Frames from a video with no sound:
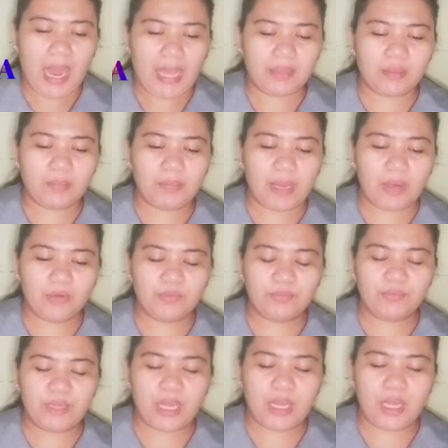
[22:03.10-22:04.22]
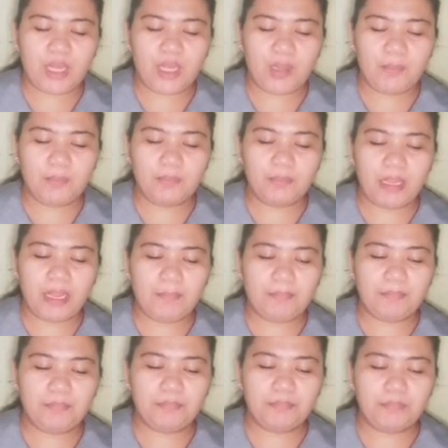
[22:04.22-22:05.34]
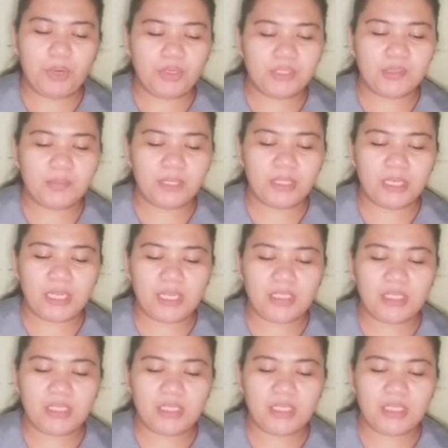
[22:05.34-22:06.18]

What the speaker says: at about approximately